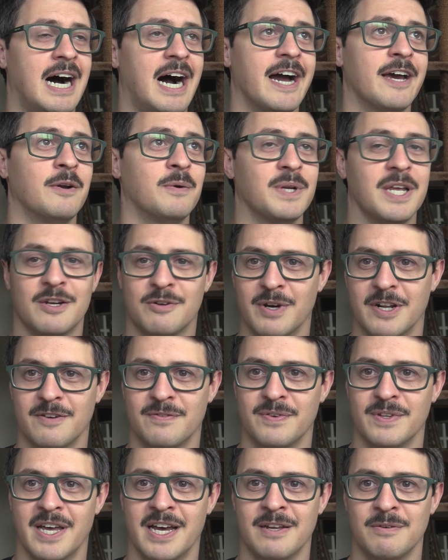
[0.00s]
I don't get
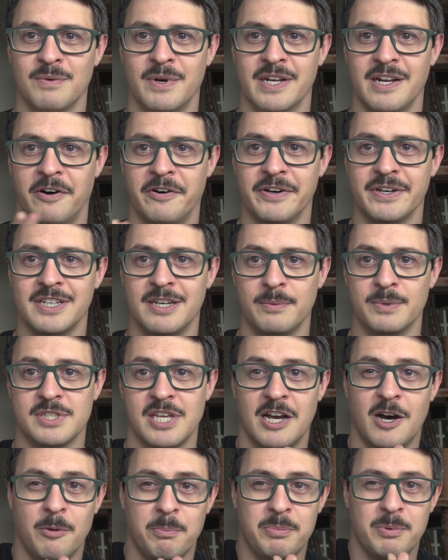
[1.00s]
credit for that, right? All I did
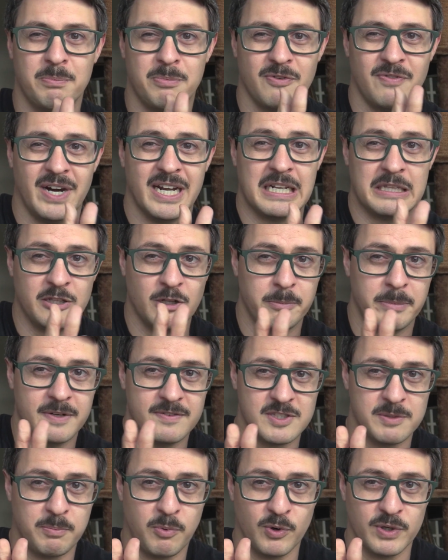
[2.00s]
was help provide a little bit
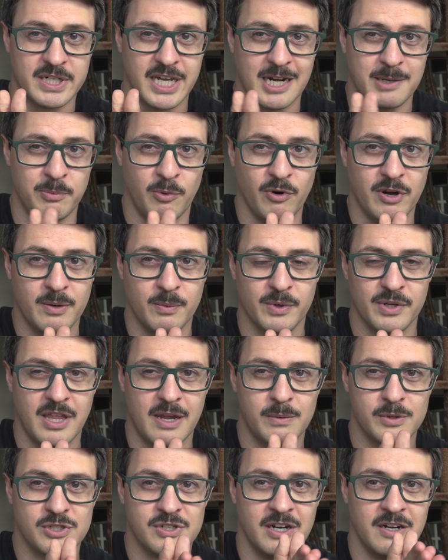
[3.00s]
of support at a point where
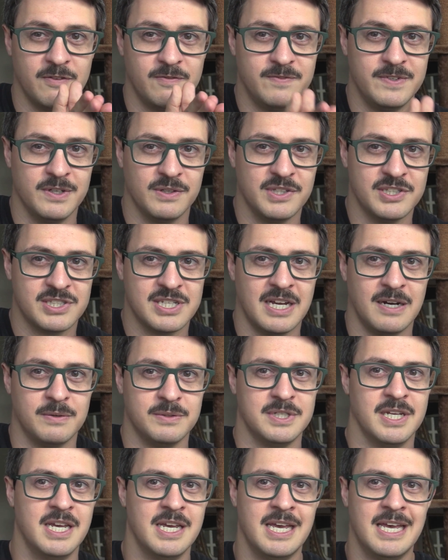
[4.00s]
they were trying to feel this
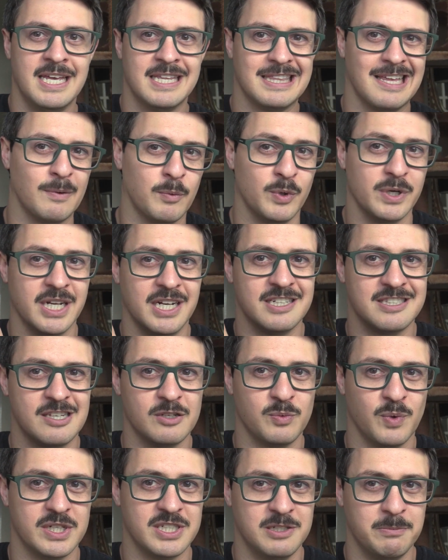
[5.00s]
out. They weren't in a
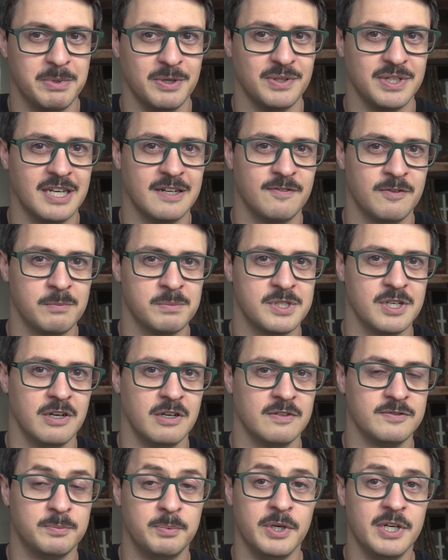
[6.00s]
situation to be able to get it for
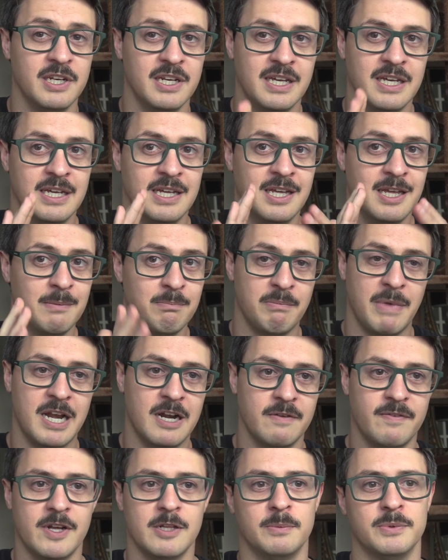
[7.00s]
themselves, but
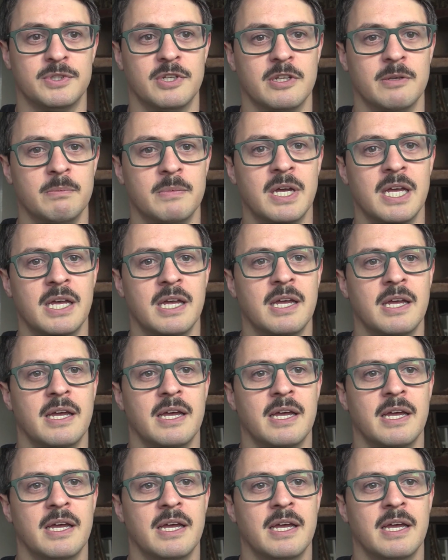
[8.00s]
made it available to them.